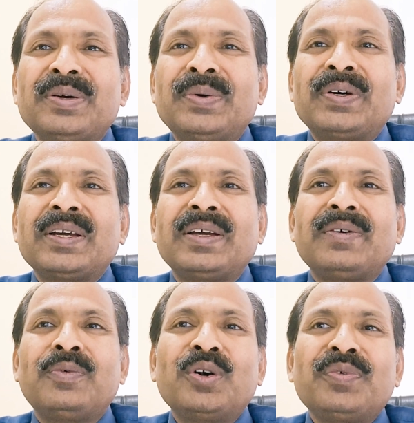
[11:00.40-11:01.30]
Okay,
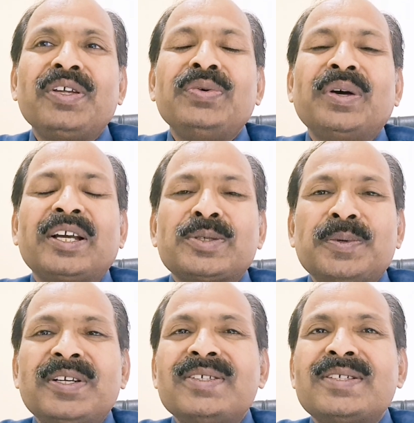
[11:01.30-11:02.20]
what way you
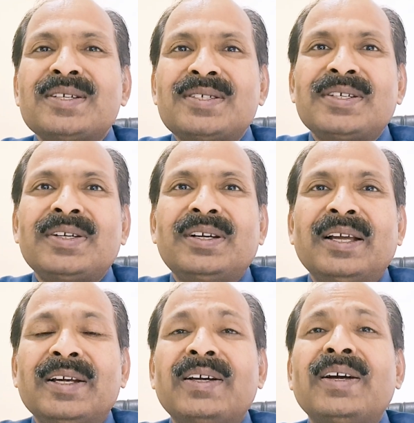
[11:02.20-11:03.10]
experience instead,
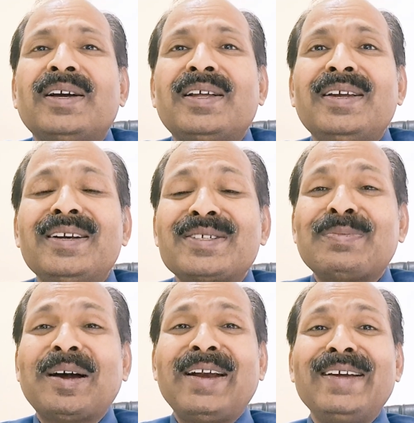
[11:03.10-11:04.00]
like create
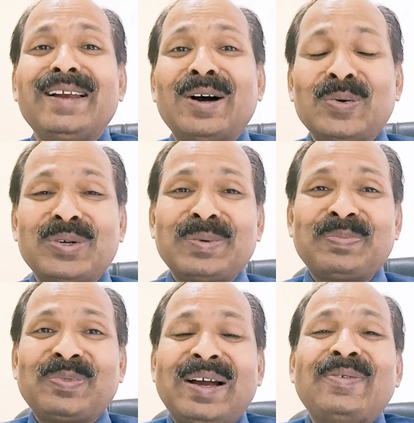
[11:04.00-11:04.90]
some ideal outcome.
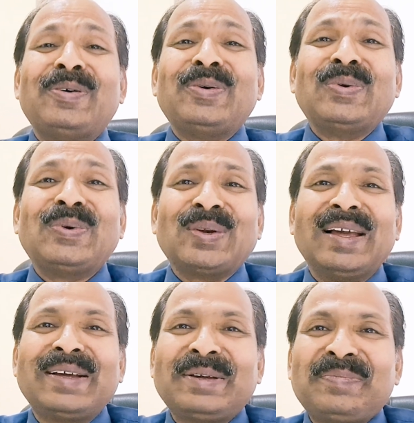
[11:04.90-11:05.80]
I want to look
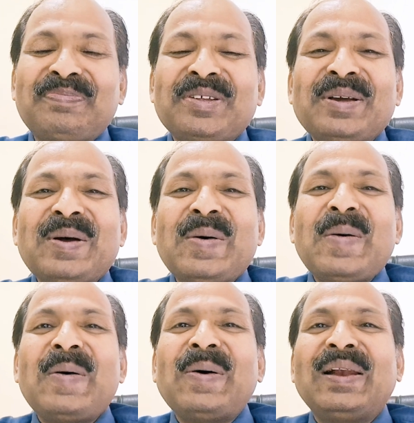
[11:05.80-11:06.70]
like him,
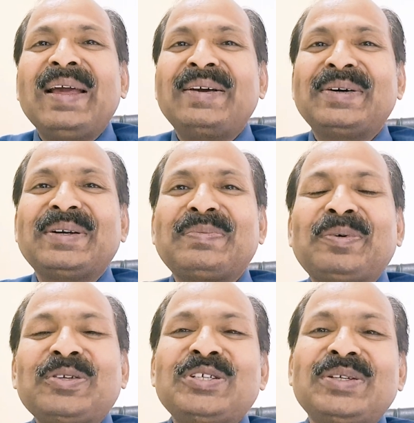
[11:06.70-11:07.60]
like her.
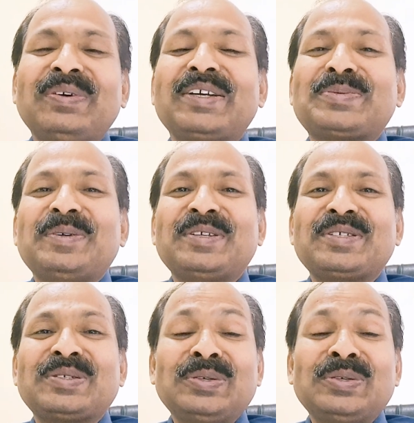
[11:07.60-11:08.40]
Positive experience.